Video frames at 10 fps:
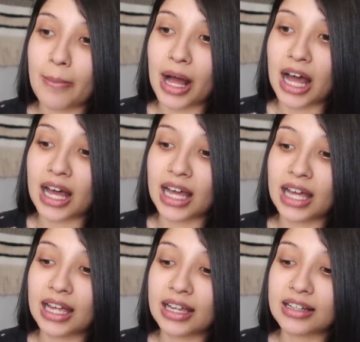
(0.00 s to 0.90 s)

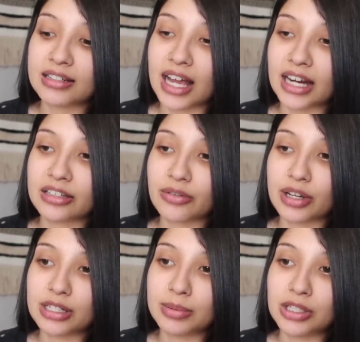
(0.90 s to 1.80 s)
my dad is
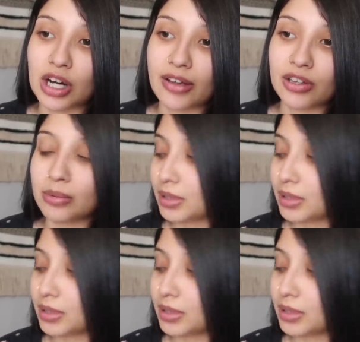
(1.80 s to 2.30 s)
going to be driving